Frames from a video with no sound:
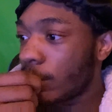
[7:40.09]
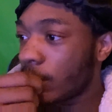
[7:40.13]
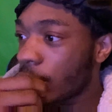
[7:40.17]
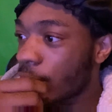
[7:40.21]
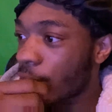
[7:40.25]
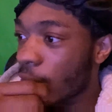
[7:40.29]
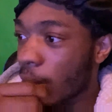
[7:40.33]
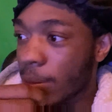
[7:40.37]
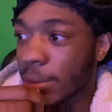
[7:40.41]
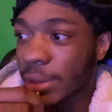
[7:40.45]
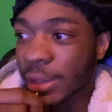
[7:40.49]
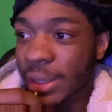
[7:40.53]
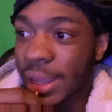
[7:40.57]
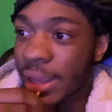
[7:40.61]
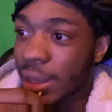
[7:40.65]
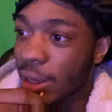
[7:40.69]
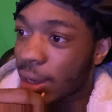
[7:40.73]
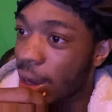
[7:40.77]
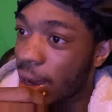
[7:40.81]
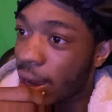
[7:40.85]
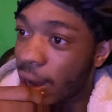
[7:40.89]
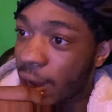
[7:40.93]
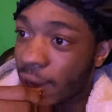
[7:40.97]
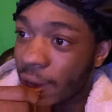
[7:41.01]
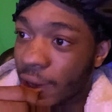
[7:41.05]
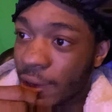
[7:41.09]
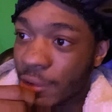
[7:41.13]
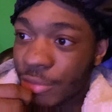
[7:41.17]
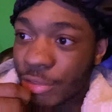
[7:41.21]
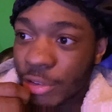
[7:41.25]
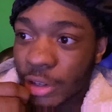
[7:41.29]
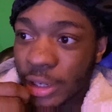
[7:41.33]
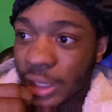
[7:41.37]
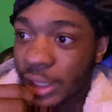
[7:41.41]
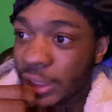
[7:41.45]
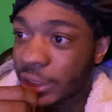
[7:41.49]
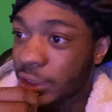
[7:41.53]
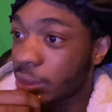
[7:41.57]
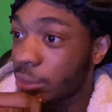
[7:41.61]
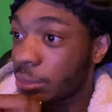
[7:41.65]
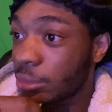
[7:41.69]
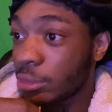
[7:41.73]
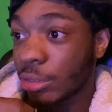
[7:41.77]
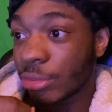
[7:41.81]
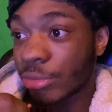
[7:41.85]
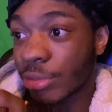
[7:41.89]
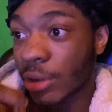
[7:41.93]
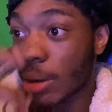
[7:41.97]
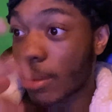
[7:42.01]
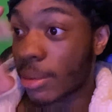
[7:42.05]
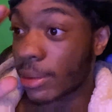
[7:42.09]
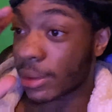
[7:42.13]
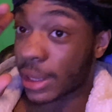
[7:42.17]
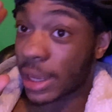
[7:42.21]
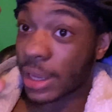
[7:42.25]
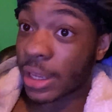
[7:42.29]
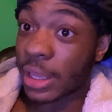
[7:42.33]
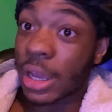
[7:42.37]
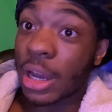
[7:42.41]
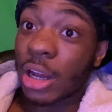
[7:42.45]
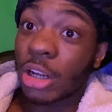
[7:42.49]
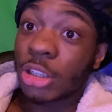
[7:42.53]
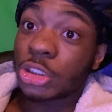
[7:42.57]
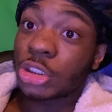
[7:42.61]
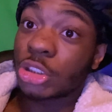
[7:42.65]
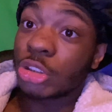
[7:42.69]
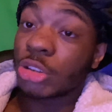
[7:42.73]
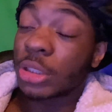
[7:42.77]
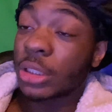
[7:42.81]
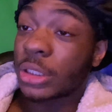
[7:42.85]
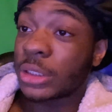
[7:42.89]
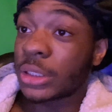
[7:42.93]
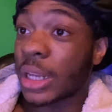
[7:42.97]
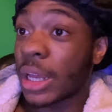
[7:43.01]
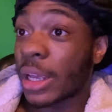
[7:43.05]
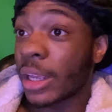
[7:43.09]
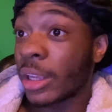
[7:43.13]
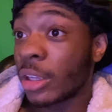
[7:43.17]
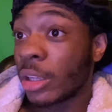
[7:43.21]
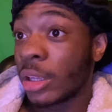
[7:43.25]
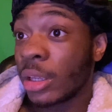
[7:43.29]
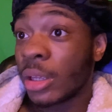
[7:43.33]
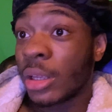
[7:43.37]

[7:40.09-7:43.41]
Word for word: You feel me? Thank God for this. You feel me? Thank y'all too, cause like